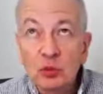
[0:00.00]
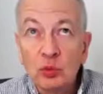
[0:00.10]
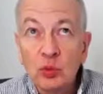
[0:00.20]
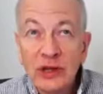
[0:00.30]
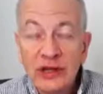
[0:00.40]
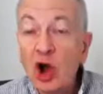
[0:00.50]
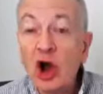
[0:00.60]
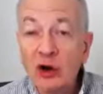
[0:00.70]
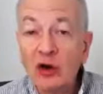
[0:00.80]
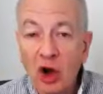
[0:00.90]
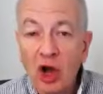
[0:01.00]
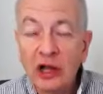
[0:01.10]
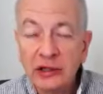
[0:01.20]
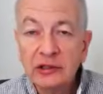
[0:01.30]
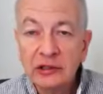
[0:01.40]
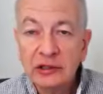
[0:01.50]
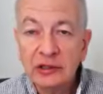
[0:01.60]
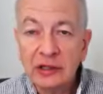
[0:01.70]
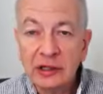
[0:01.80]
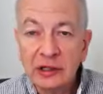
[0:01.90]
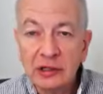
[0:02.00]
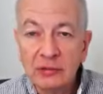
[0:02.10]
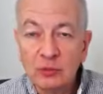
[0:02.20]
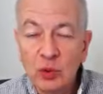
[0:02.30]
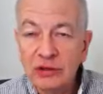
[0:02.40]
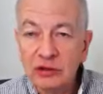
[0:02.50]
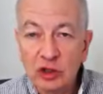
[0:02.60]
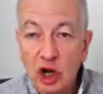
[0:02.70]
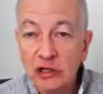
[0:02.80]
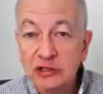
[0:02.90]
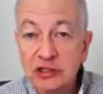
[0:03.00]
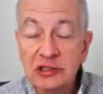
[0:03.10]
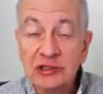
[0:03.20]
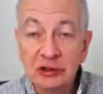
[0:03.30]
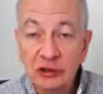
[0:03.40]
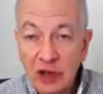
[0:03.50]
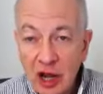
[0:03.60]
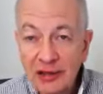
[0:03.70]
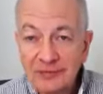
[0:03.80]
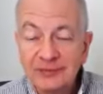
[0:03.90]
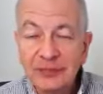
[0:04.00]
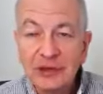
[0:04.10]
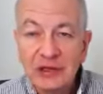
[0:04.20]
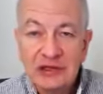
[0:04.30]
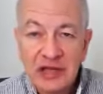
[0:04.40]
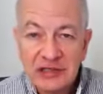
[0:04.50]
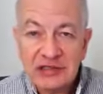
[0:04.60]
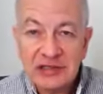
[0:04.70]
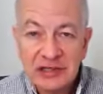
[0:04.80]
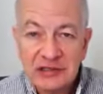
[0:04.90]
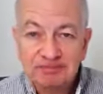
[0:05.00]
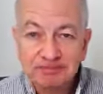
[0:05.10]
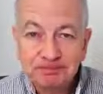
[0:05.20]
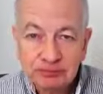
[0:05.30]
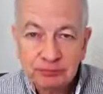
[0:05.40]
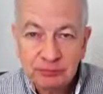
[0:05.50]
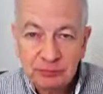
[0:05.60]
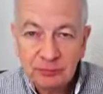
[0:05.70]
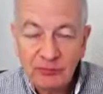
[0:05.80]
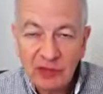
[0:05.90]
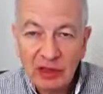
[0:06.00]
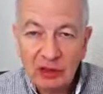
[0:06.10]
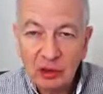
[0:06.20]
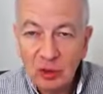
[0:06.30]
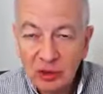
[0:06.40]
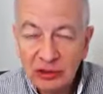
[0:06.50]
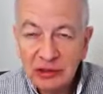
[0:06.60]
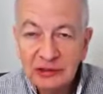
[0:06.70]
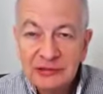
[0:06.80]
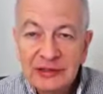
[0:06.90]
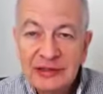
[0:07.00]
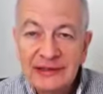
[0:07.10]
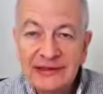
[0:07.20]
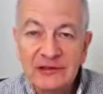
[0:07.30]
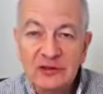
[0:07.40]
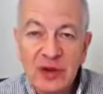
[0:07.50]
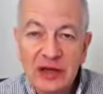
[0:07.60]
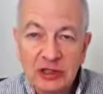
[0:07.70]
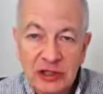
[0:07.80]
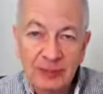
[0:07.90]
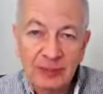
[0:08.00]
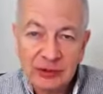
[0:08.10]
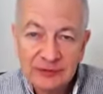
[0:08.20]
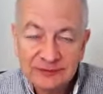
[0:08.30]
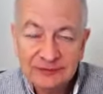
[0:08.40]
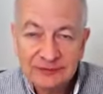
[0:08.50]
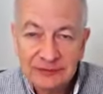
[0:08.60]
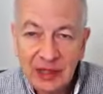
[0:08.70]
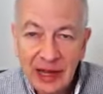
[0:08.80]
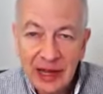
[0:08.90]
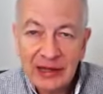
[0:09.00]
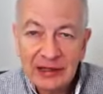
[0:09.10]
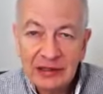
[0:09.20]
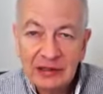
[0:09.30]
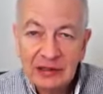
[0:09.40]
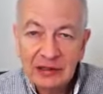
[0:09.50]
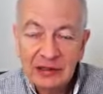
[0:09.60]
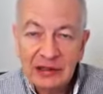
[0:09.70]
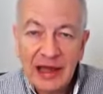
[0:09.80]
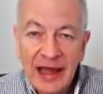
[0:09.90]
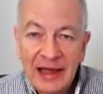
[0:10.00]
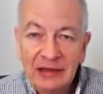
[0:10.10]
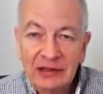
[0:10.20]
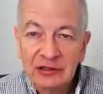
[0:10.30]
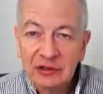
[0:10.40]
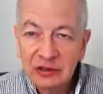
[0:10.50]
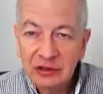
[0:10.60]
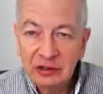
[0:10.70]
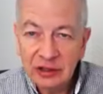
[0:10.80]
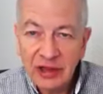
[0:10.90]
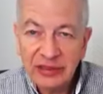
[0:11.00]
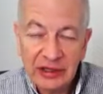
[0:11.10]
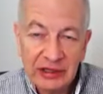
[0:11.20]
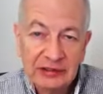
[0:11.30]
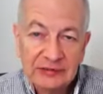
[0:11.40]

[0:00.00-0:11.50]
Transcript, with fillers: we are on, whether consciously or not. It says this: "The Lord is my shepherd. I lack nothing.